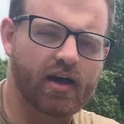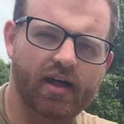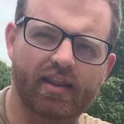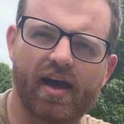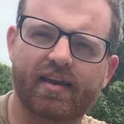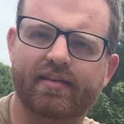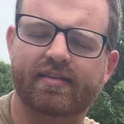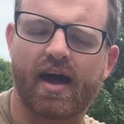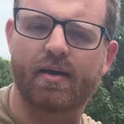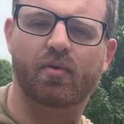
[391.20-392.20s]
A lot of the
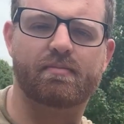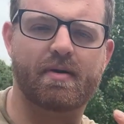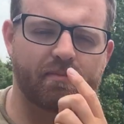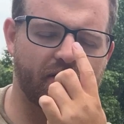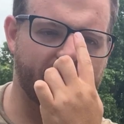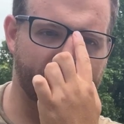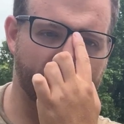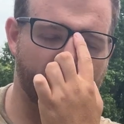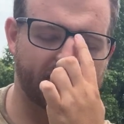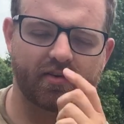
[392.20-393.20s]
time what memory is
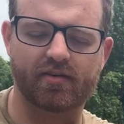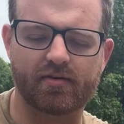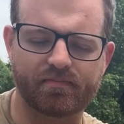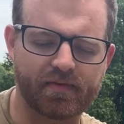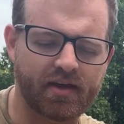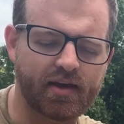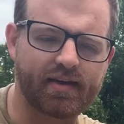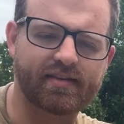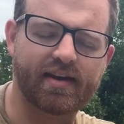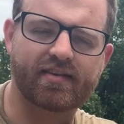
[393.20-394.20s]
going to do
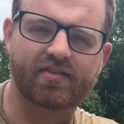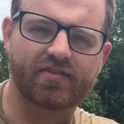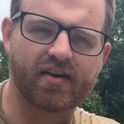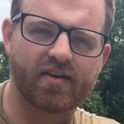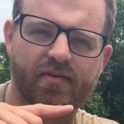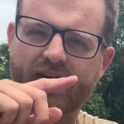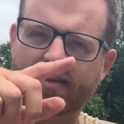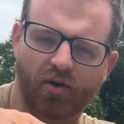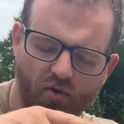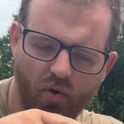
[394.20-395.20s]
is that it's just going to create
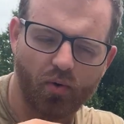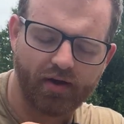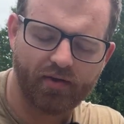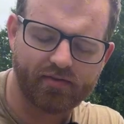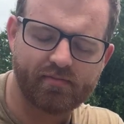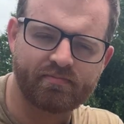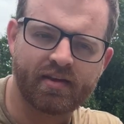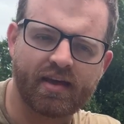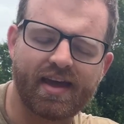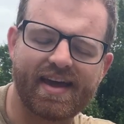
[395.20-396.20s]
little coils.
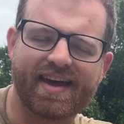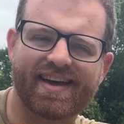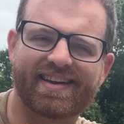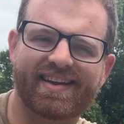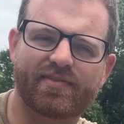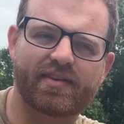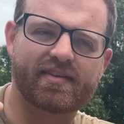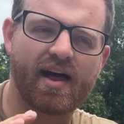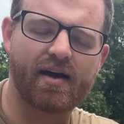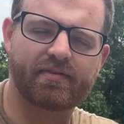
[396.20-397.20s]
And if it's
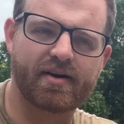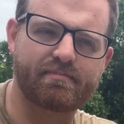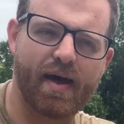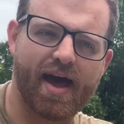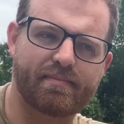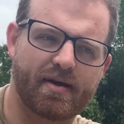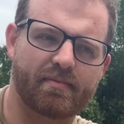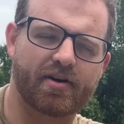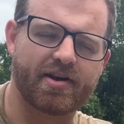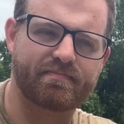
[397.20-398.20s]
not very bad
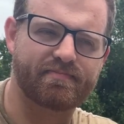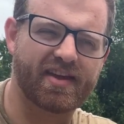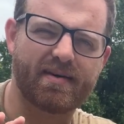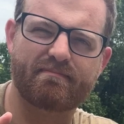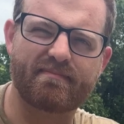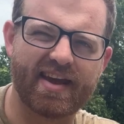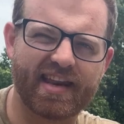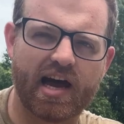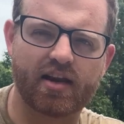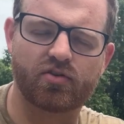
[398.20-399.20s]
memory, it may
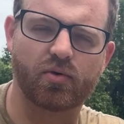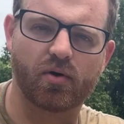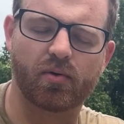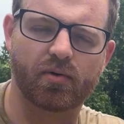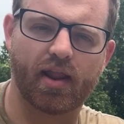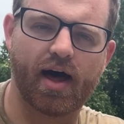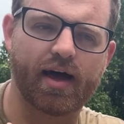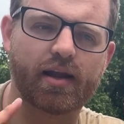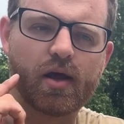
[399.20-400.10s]
not do a whole lot.